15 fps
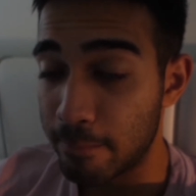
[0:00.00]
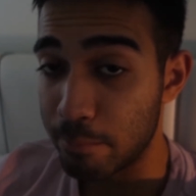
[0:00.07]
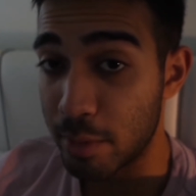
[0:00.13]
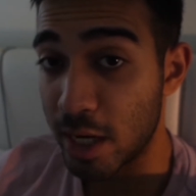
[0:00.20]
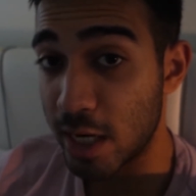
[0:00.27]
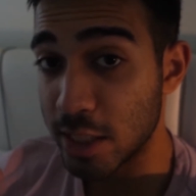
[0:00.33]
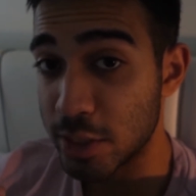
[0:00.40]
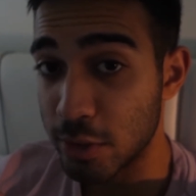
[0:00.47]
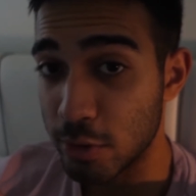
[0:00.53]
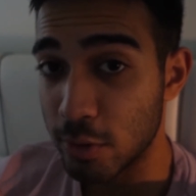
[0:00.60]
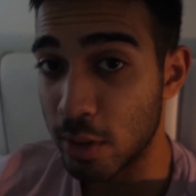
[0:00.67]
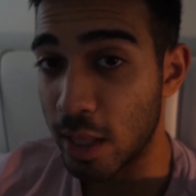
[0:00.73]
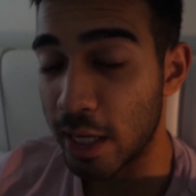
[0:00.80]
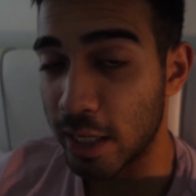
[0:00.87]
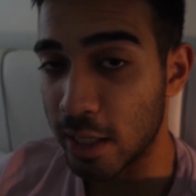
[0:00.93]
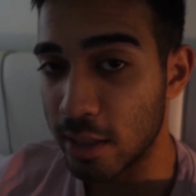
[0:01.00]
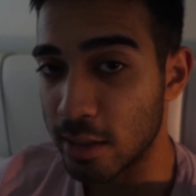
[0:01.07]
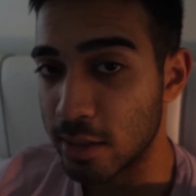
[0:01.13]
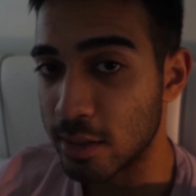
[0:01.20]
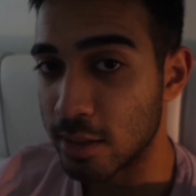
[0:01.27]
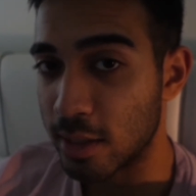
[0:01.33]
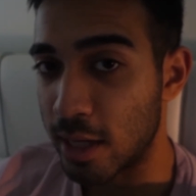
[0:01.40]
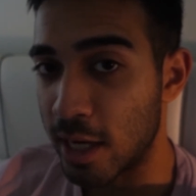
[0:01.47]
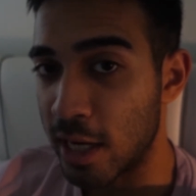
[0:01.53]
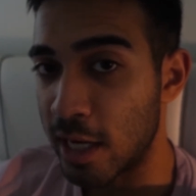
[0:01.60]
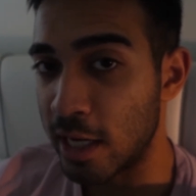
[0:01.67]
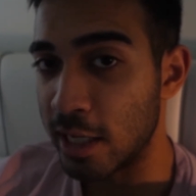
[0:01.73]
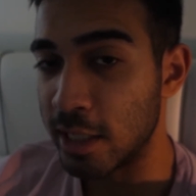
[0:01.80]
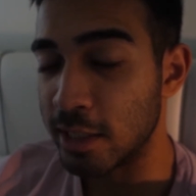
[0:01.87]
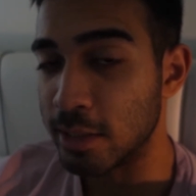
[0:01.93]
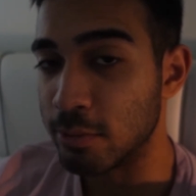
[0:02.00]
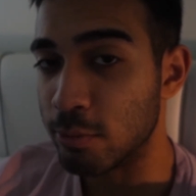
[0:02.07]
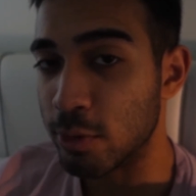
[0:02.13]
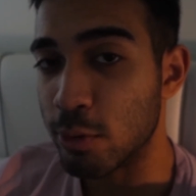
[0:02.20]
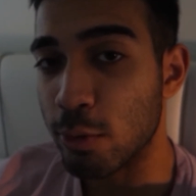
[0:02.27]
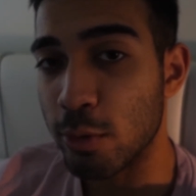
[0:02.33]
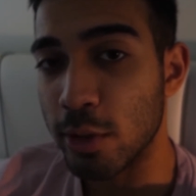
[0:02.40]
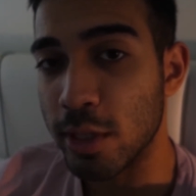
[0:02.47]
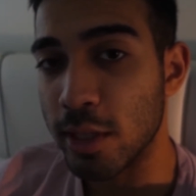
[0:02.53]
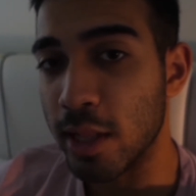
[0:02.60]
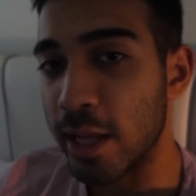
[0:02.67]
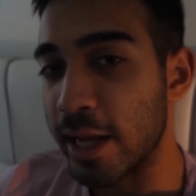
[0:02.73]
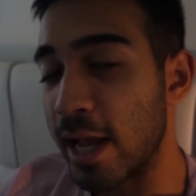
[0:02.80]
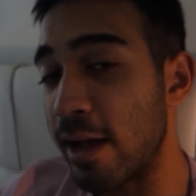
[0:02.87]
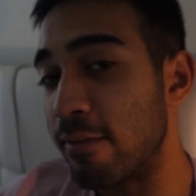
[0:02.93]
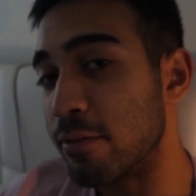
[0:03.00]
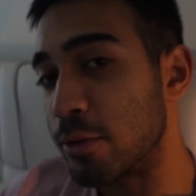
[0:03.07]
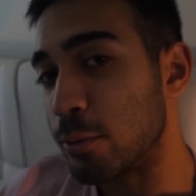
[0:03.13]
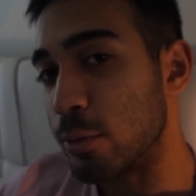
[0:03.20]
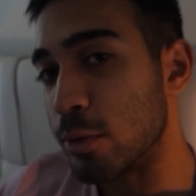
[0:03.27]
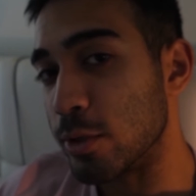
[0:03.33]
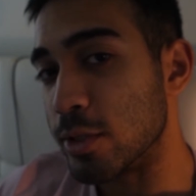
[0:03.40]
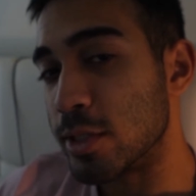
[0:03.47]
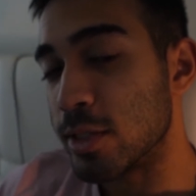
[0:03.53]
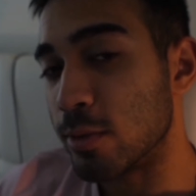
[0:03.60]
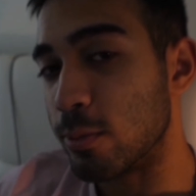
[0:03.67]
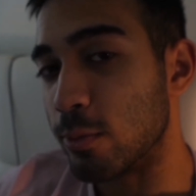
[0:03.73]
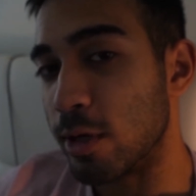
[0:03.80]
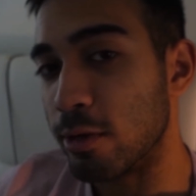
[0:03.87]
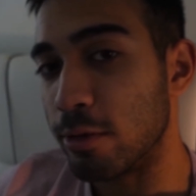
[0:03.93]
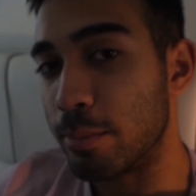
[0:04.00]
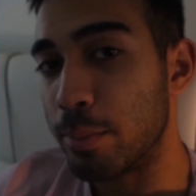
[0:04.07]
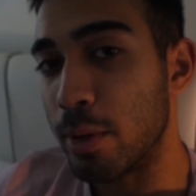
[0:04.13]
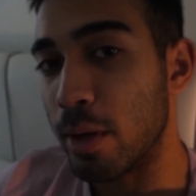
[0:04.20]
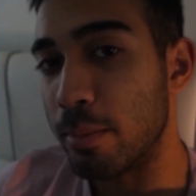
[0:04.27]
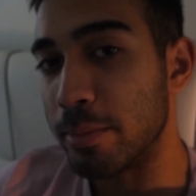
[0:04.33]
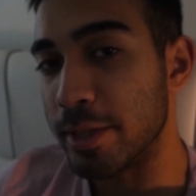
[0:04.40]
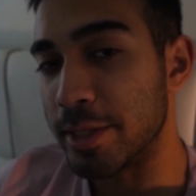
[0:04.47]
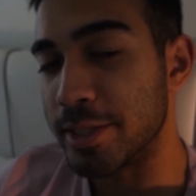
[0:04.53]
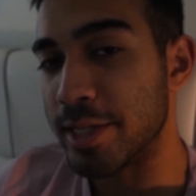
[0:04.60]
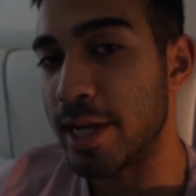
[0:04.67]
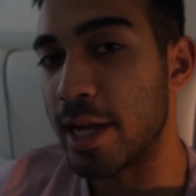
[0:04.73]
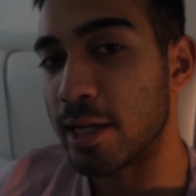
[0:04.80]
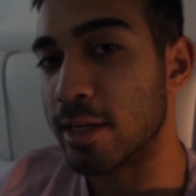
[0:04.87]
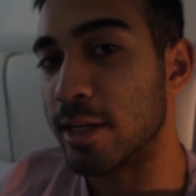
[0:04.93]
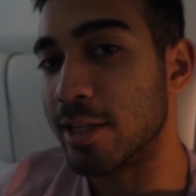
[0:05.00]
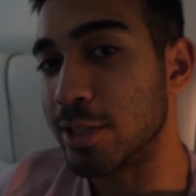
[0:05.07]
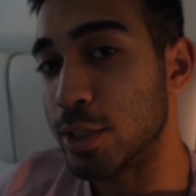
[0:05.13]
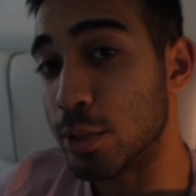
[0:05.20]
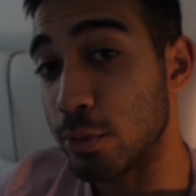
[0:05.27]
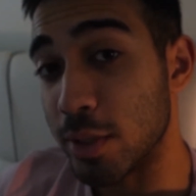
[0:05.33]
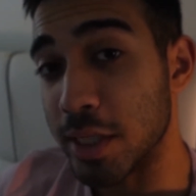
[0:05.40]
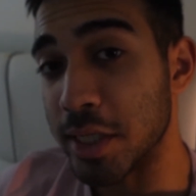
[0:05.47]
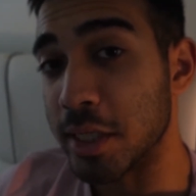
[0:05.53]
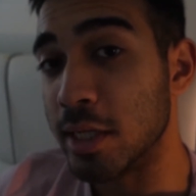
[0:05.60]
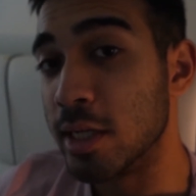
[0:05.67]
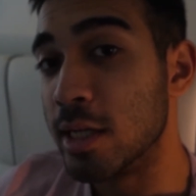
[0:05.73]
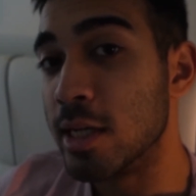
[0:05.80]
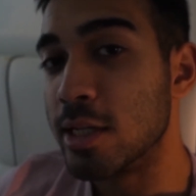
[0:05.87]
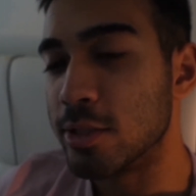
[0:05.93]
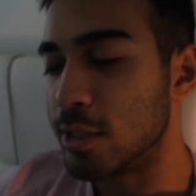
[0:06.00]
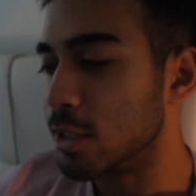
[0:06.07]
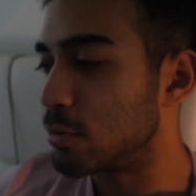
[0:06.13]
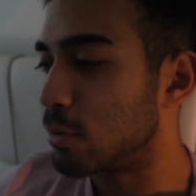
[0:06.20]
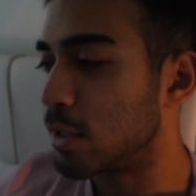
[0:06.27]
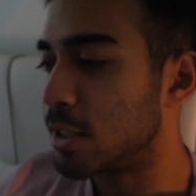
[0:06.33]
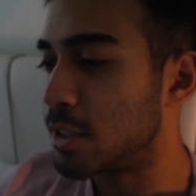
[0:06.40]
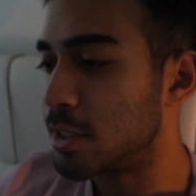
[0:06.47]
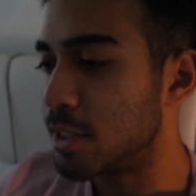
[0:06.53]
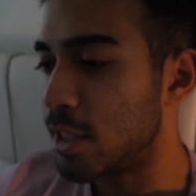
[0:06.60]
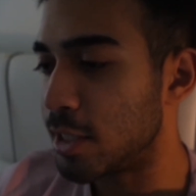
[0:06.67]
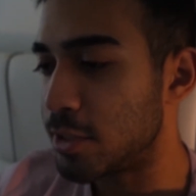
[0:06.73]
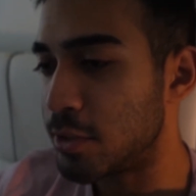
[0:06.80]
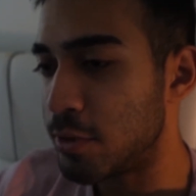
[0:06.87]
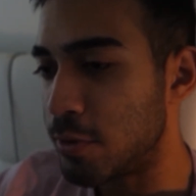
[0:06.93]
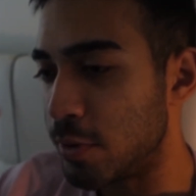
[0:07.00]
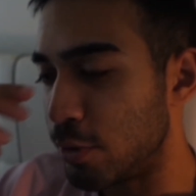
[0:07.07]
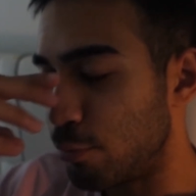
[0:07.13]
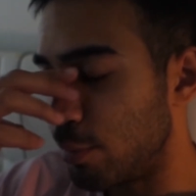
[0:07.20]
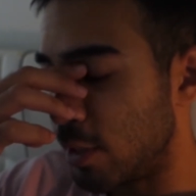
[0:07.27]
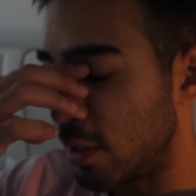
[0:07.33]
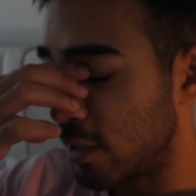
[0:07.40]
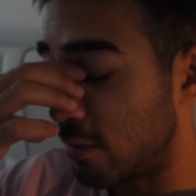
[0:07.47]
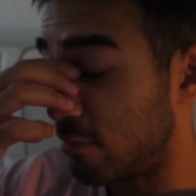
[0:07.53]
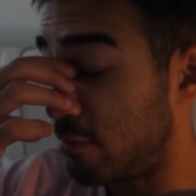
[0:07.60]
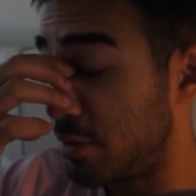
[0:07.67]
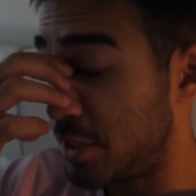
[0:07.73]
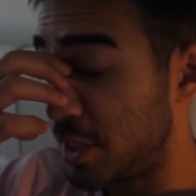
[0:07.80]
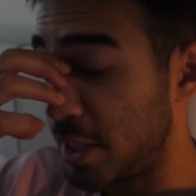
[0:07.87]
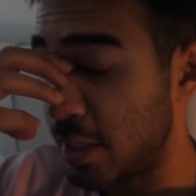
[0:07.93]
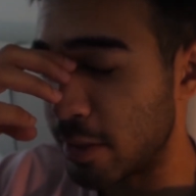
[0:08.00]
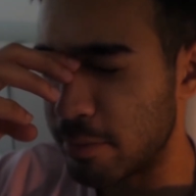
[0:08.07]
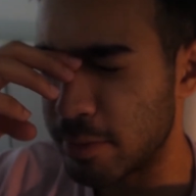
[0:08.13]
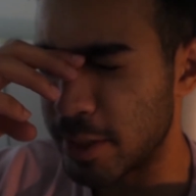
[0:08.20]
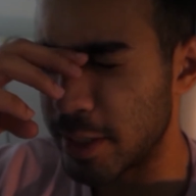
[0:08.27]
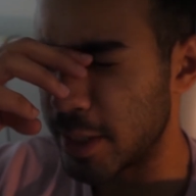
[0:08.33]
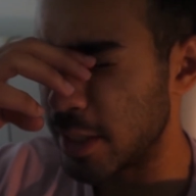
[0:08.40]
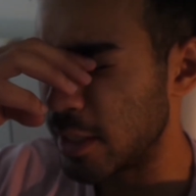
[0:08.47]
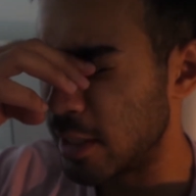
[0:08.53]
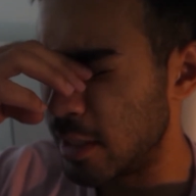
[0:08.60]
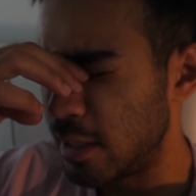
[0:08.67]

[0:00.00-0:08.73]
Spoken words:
but I showed, like, I recorded like afterwards where I look pumped and jacked, and it's great. So you guys will get to see that too. It'll be like a physique update,